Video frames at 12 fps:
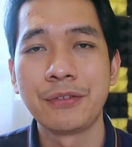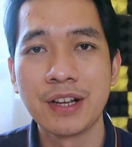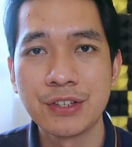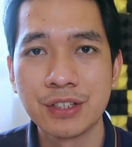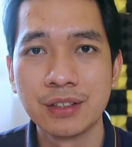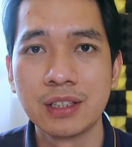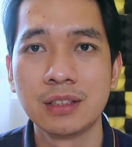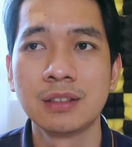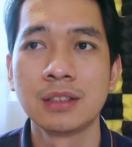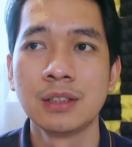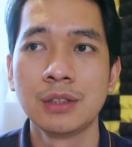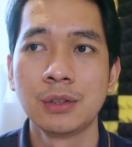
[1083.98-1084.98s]

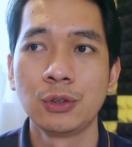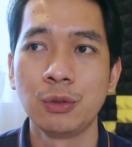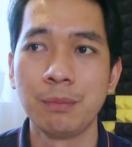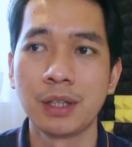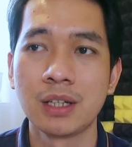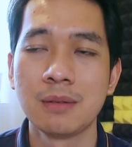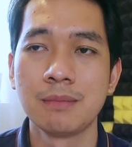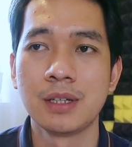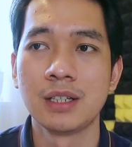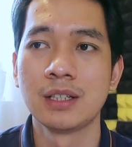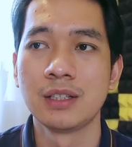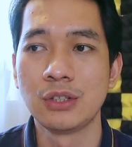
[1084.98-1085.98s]
resident to become
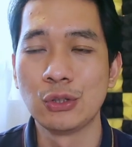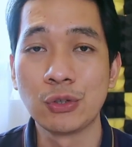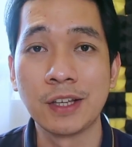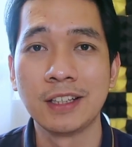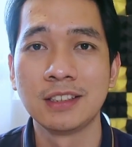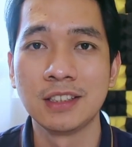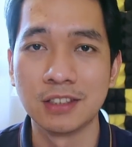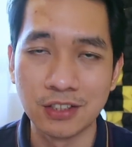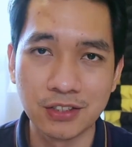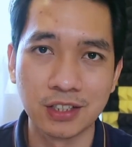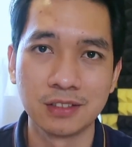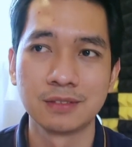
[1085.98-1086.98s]
a UK
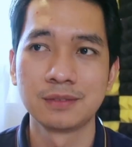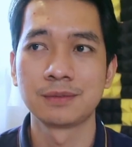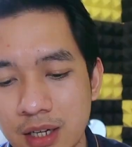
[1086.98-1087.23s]
citizen.